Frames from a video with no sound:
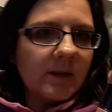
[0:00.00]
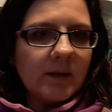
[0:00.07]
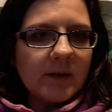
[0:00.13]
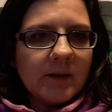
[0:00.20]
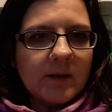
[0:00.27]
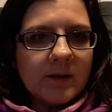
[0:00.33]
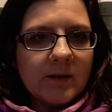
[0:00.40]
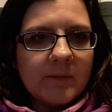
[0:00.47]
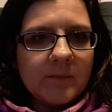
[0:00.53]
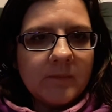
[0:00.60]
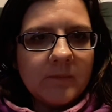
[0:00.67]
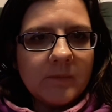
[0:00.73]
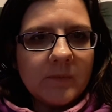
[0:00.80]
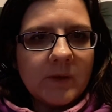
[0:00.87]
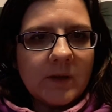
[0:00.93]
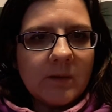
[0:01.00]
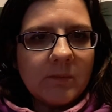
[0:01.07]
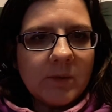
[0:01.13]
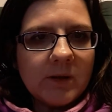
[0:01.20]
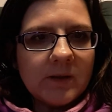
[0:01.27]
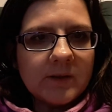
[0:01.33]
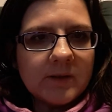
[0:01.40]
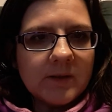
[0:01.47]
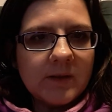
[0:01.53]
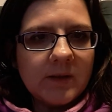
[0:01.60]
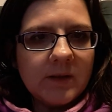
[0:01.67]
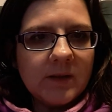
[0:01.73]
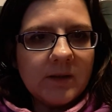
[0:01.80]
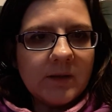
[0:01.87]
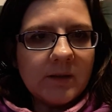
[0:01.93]
Down past
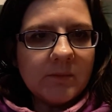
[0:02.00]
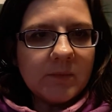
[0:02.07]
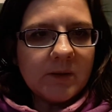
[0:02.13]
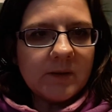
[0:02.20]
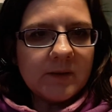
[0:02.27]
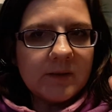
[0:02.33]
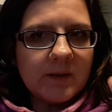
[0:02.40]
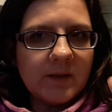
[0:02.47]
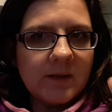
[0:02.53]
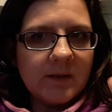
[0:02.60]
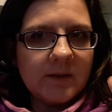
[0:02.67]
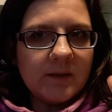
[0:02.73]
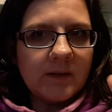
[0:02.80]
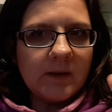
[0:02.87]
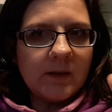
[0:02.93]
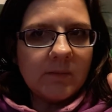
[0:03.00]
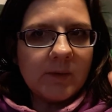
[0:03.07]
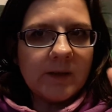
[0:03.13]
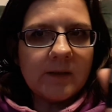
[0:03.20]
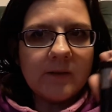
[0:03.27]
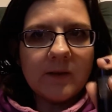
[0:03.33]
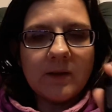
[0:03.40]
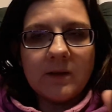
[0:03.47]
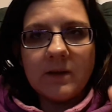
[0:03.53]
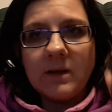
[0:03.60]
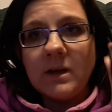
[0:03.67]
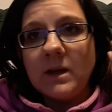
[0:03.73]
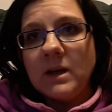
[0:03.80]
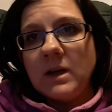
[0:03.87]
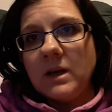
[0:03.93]
there, sitting about there.
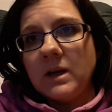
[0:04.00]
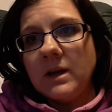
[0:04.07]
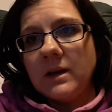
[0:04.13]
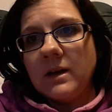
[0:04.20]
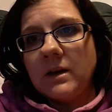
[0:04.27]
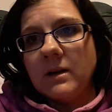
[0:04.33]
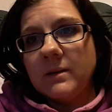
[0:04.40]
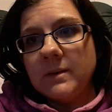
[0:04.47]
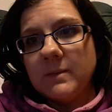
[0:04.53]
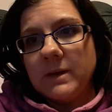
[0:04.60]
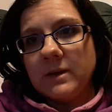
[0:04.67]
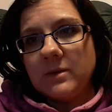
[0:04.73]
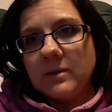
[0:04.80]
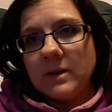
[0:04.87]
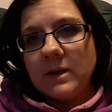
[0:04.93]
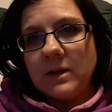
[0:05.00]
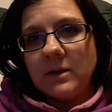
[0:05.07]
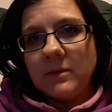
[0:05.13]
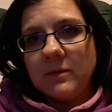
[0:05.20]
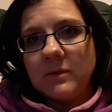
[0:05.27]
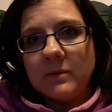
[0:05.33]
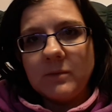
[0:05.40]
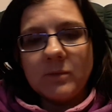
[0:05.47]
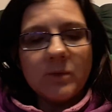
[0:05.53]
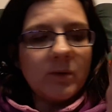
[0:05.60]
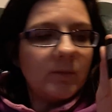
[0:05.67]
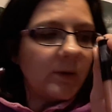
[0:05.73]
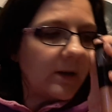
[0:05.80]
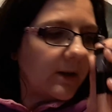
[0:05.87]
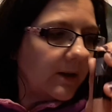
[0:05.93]
And I'm about to run out of
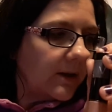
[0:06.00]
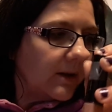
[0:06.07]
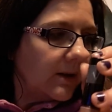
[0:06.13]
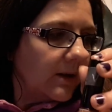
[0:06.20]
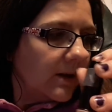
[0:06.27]
room again.